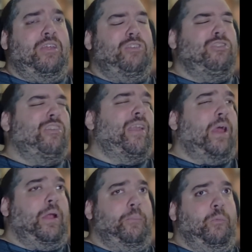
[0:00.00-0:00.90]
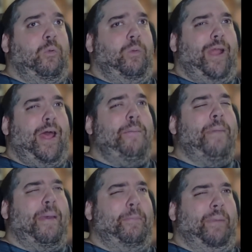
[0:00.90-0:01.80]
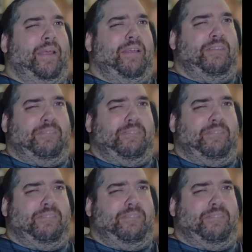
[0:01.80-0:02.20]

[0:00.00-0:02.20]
shit on Mortal Kombat because